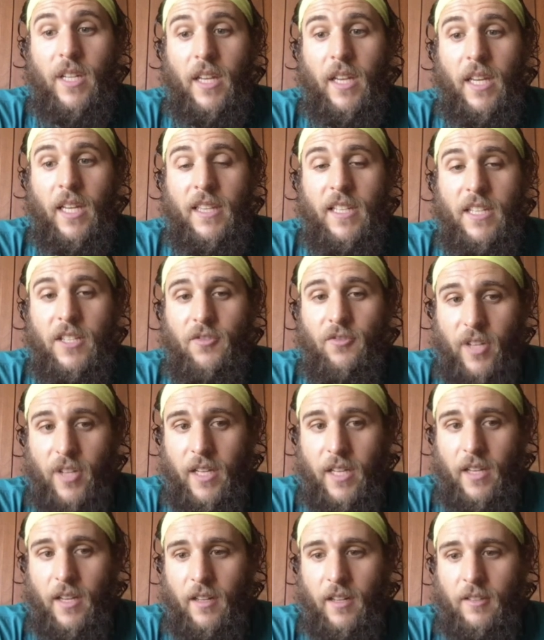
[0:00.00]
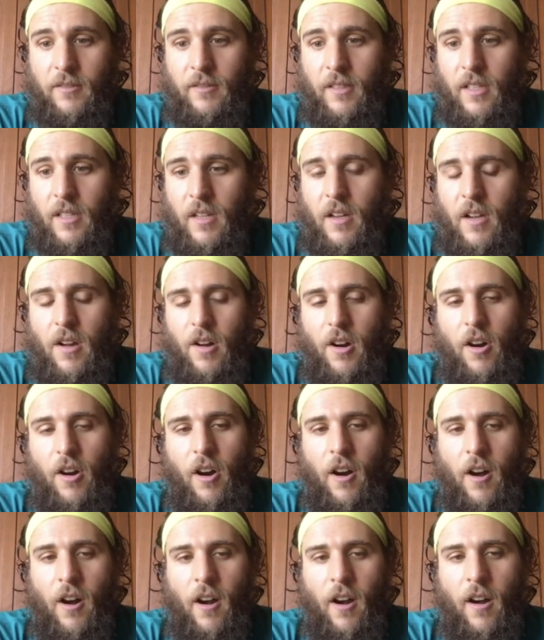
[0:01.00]
in this video
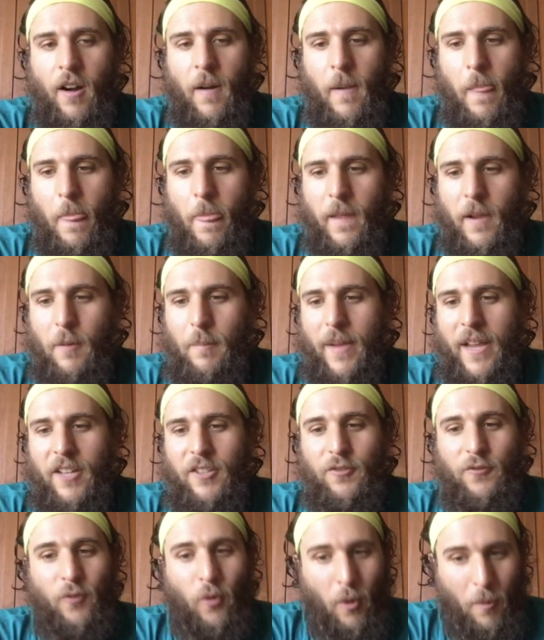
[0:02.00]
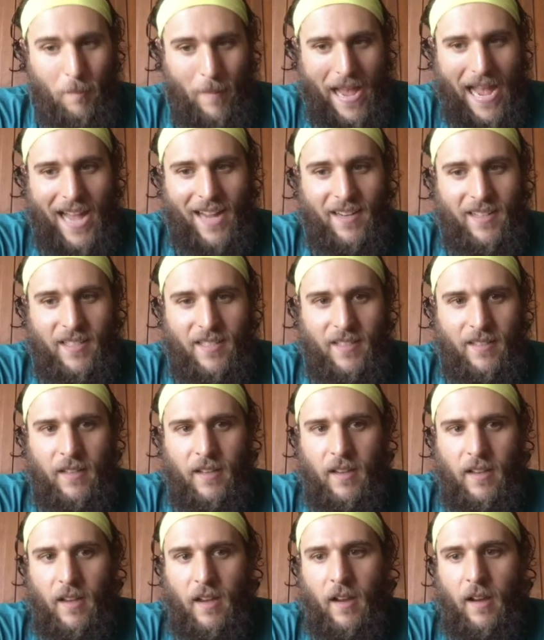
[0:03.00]
are commands for Macs.
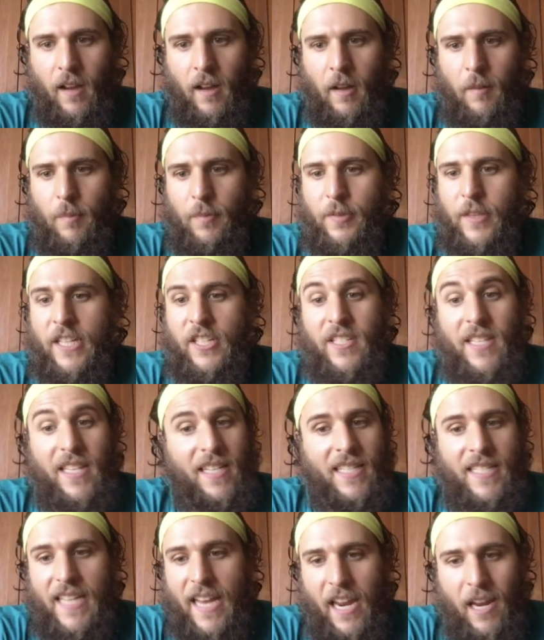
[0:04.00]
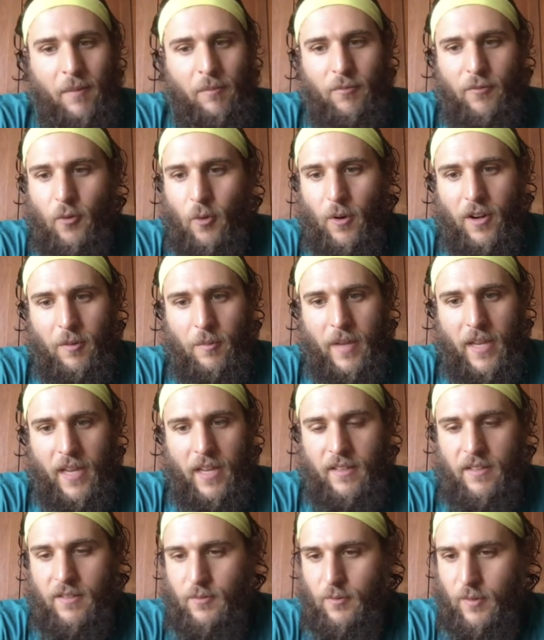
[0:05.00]
It's the same 4
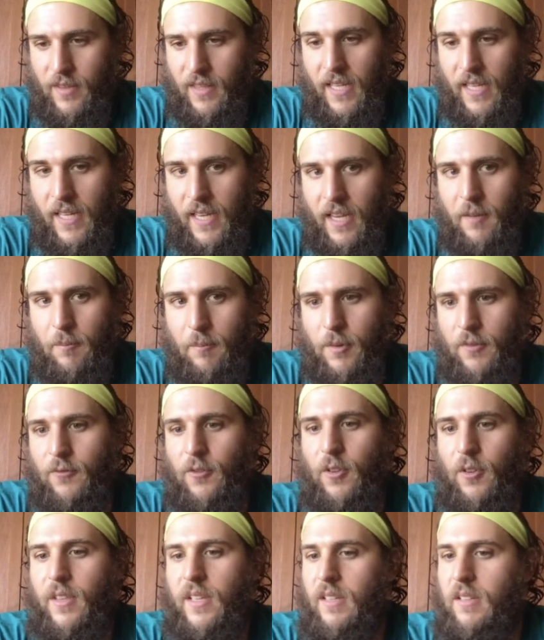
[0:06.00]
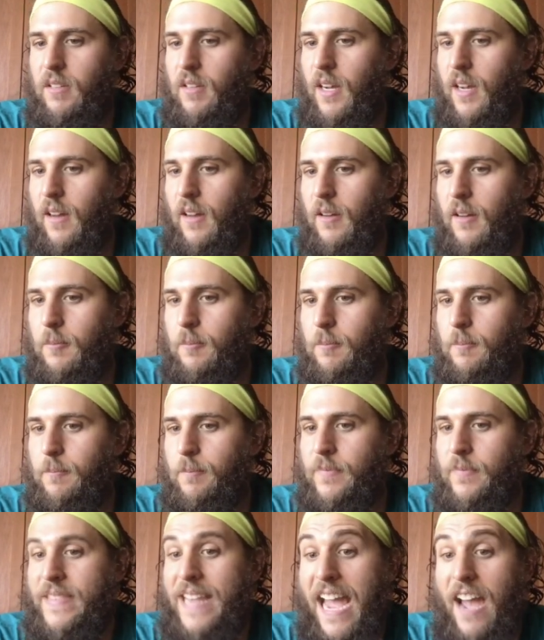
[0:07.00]
commands with the git, but for the
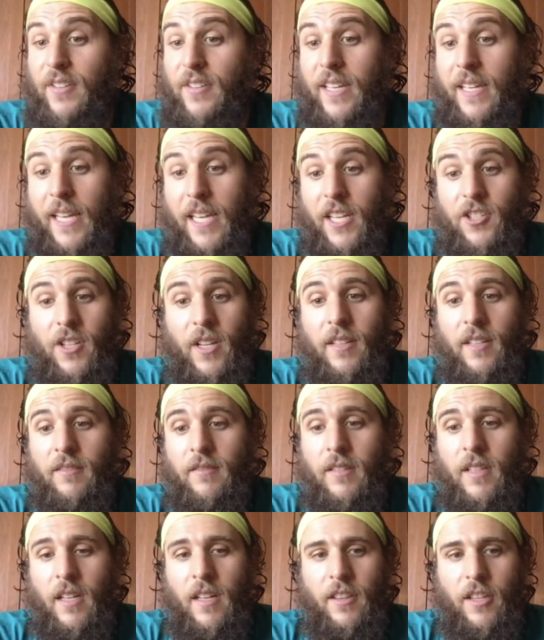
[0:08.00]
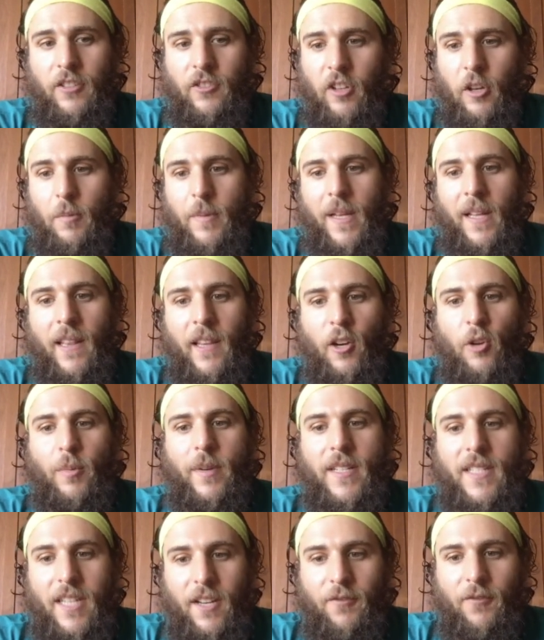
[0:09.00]
navigation, it's going to be a little
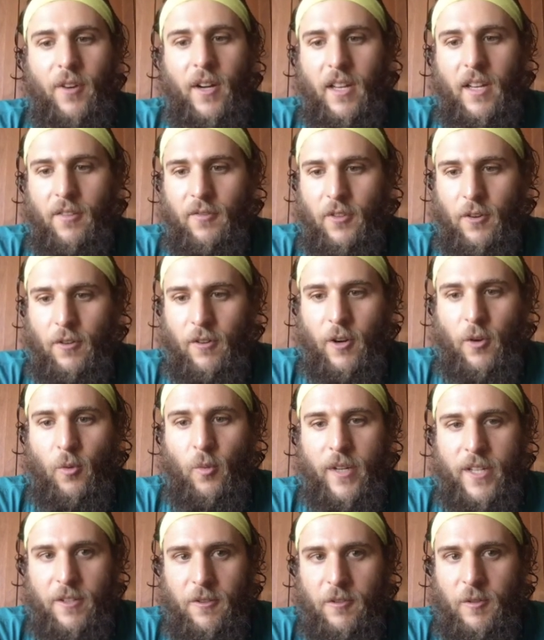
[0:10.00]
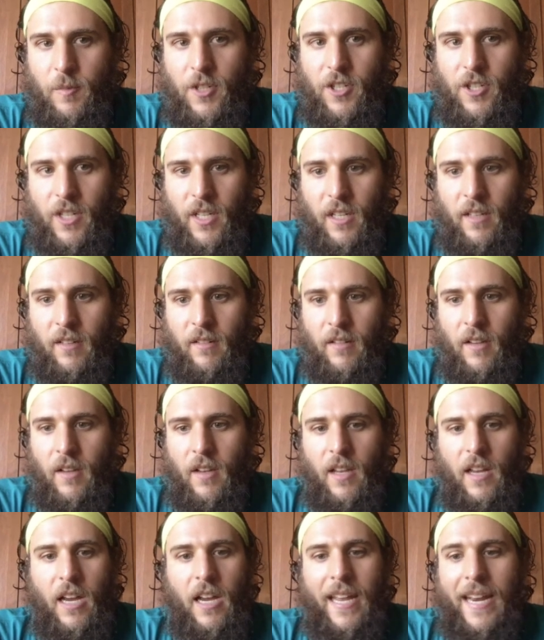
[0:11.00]
bit different if you're on a Windows machine.
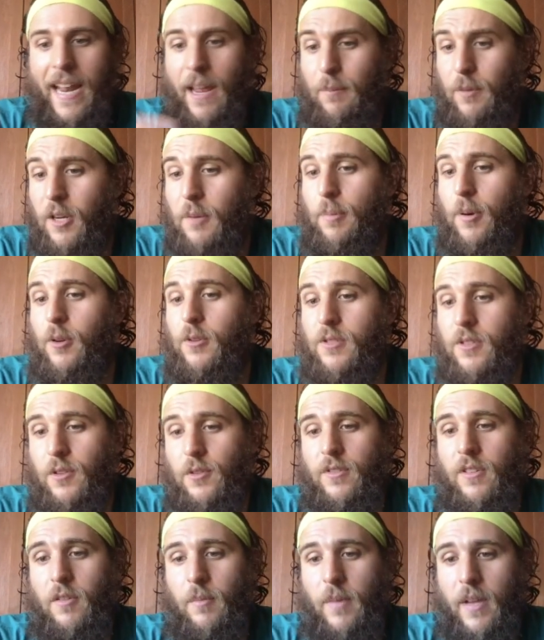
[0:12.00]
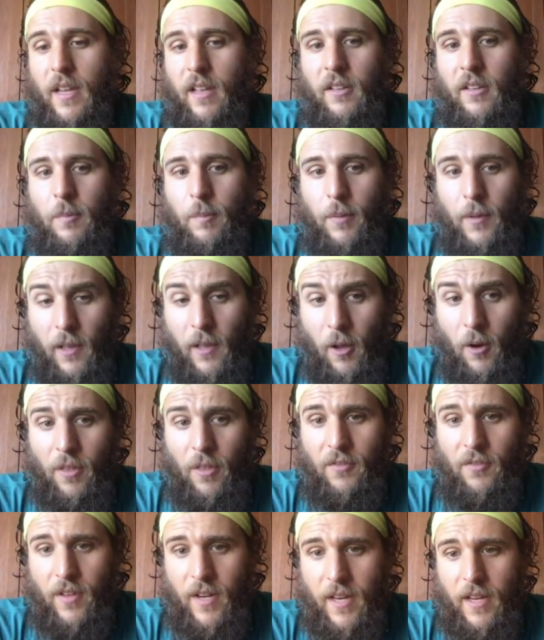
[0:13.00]
And I'm going to post those commands below the
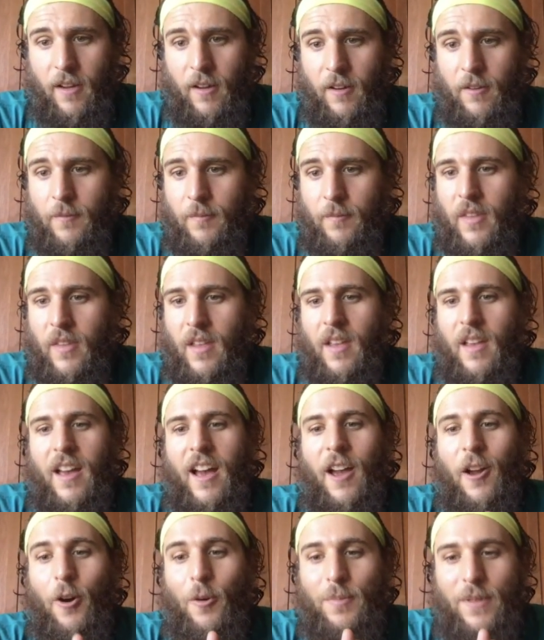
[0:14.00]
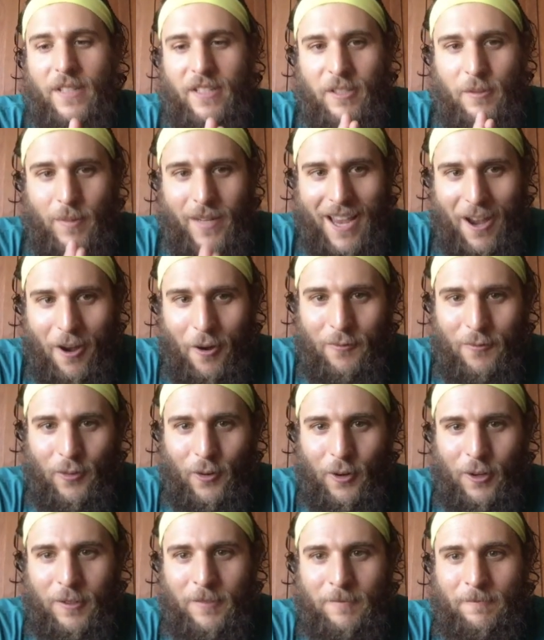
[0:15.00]
video. I hope this has been
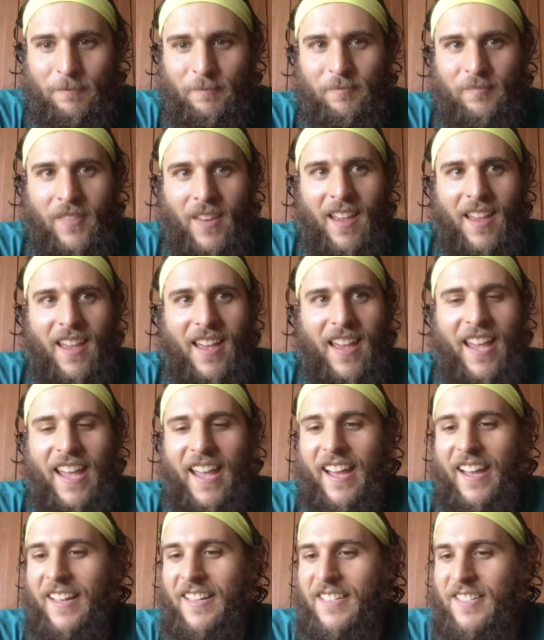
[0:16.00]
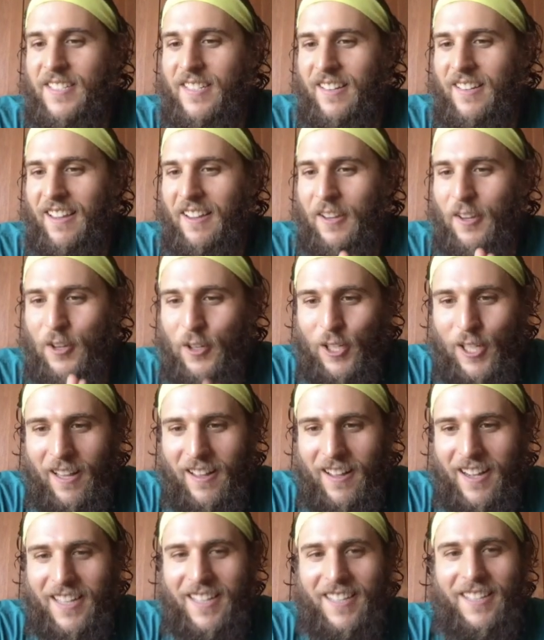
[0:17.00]
helpful, and good
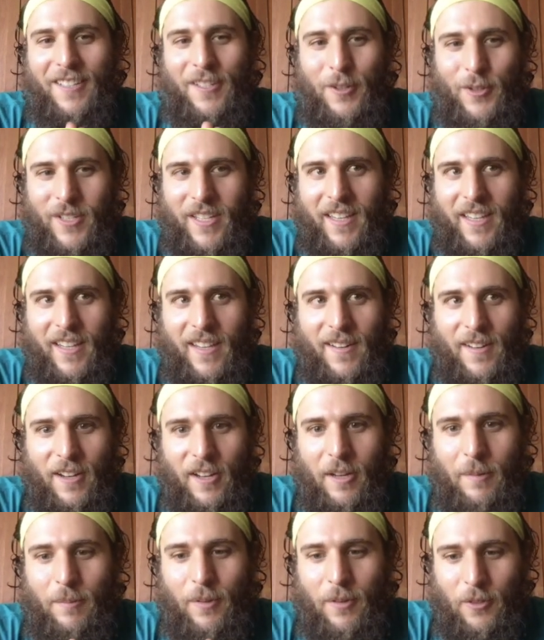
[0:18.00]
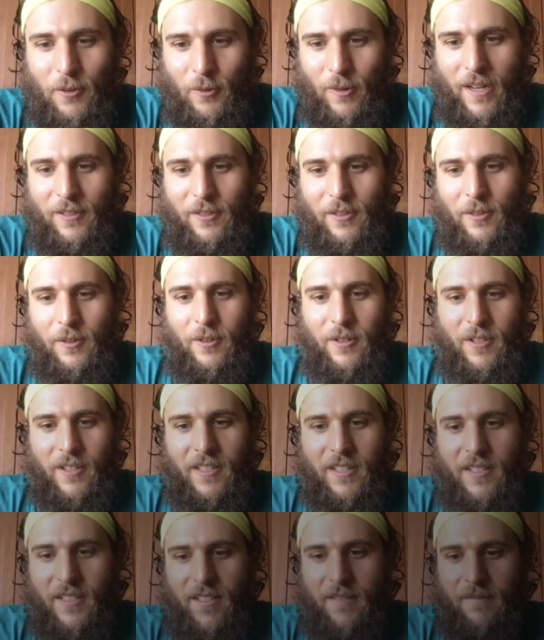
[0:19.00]
luck using GitHub throughout the
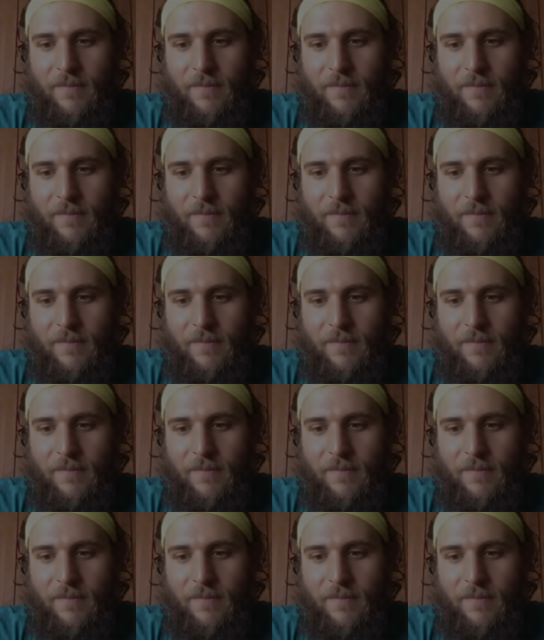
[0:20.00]
course.